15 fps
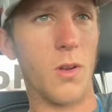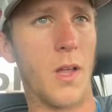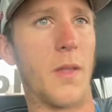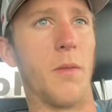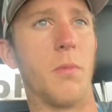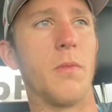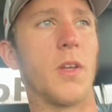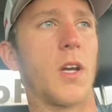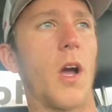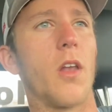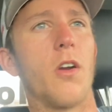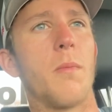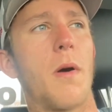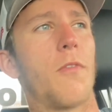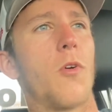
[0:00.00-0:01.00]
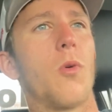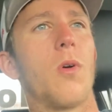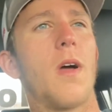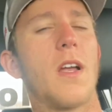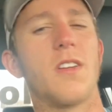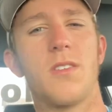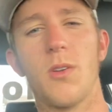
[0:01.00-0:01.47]
like the color of my four-wheel.
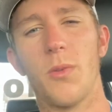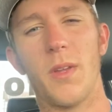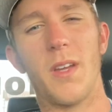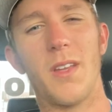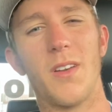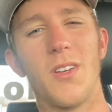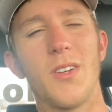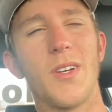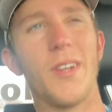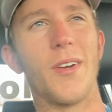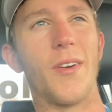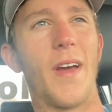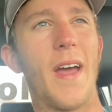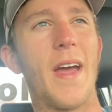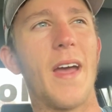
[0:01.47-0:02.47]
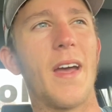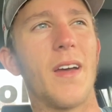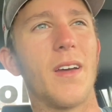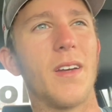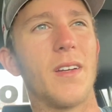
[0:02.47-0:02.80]
I just don't think it'd look good on a hat.